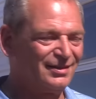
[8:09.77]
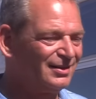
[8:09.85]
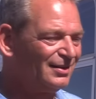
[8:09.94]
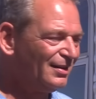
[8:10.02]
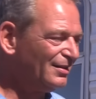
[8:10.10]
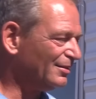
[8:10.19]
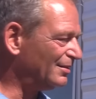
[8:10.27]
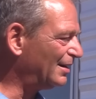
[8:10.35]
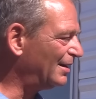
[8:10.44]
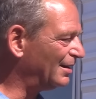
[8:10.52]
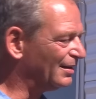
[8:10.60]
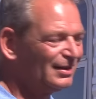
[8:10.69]
uh,
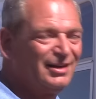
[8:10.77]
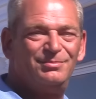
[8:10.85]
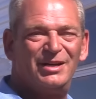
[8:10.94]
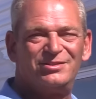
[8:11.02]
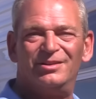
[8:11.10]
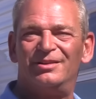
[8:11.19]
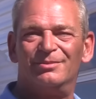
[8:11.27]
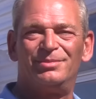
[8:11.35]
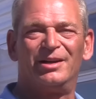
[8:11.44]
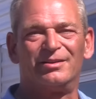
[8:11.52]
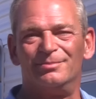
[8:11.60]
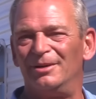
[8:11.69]
I, I bet you can
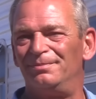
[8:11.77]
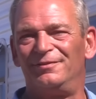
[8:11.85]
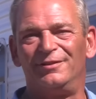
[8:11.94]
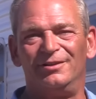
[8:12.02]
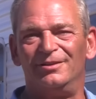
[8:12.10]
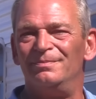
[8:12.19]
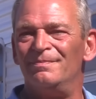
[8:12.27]
pick them up for